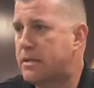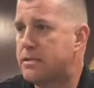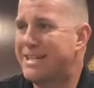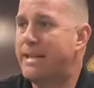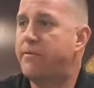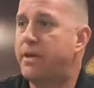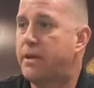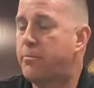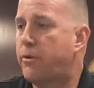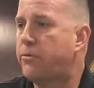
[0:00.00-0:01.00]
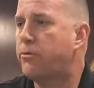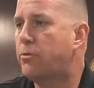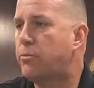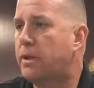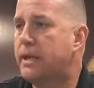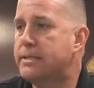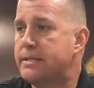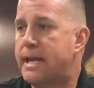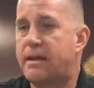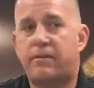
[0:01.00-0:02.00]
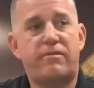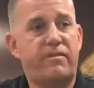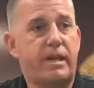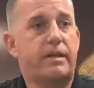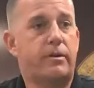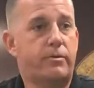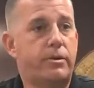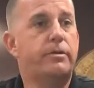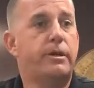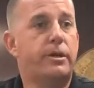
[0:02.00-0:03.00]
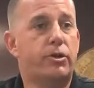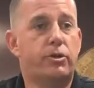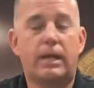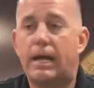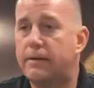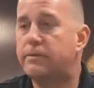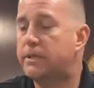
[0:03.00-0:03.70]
significant person or place that's had an effect on you in your life.